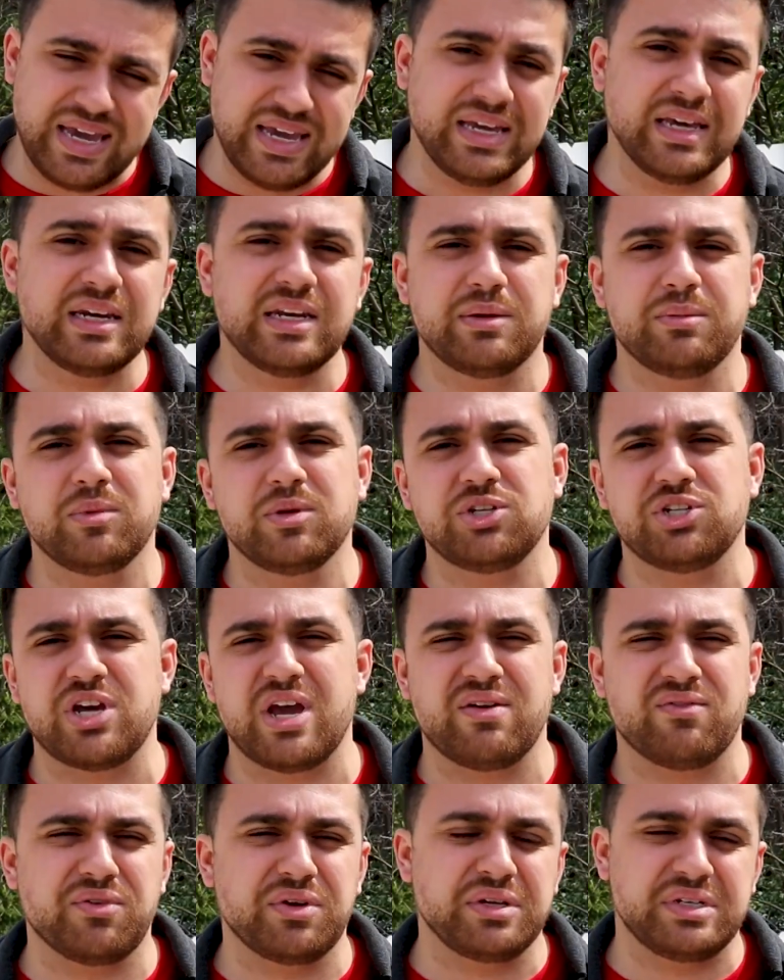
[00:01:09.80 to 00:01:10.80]
take an image
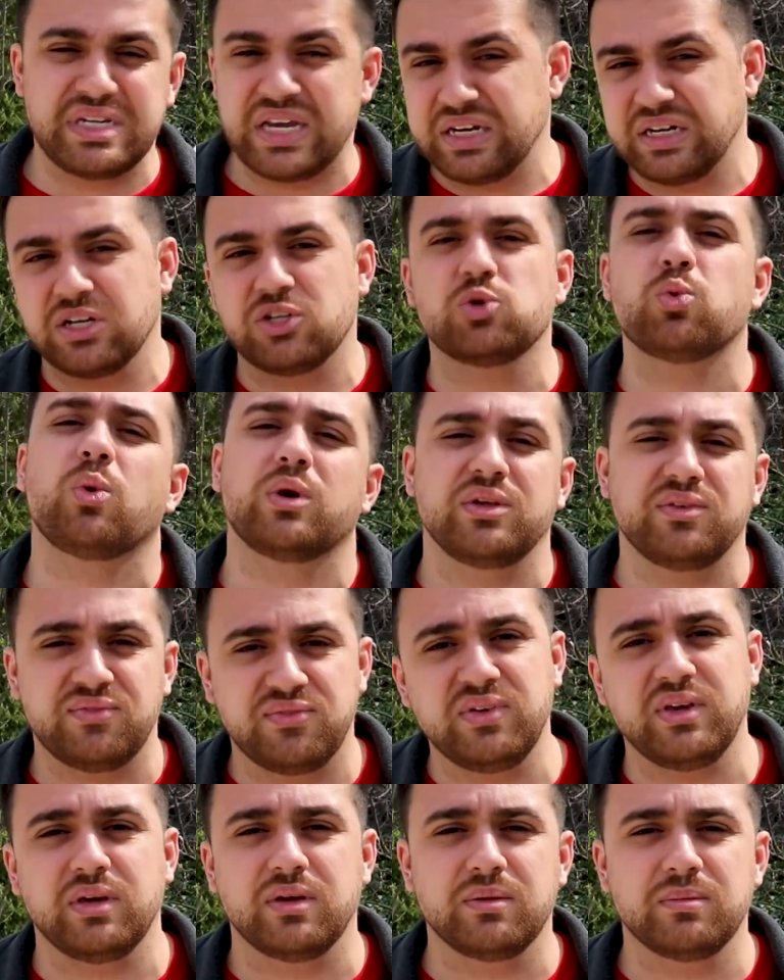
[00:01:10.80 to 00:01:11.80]
every 10 to 20
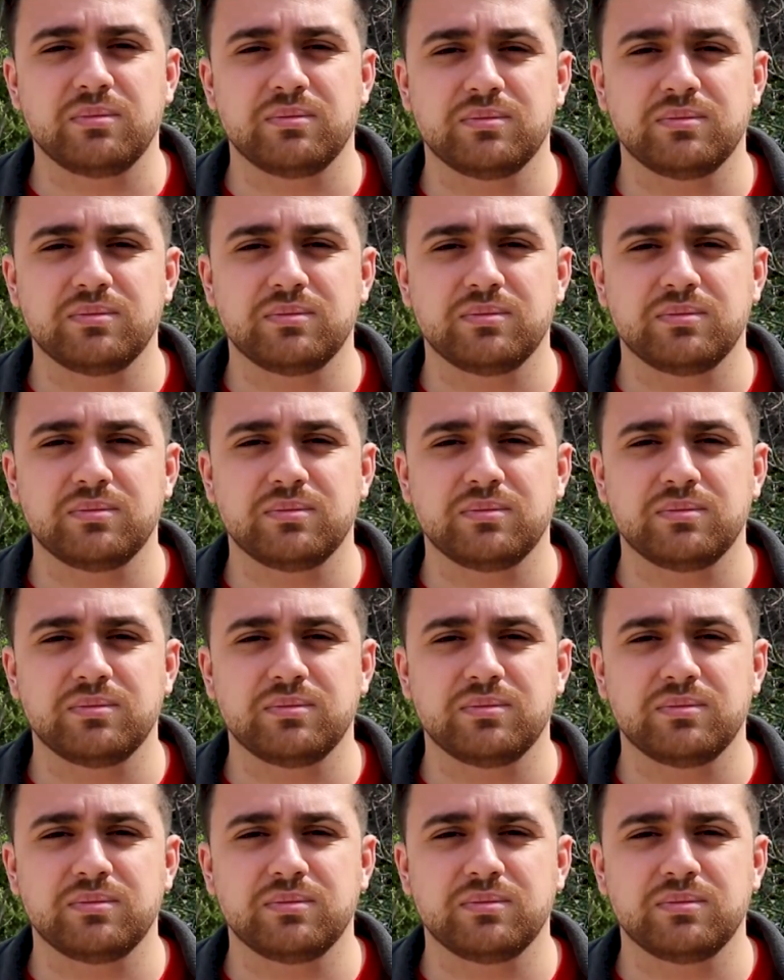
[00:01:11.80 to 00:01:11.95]
feet.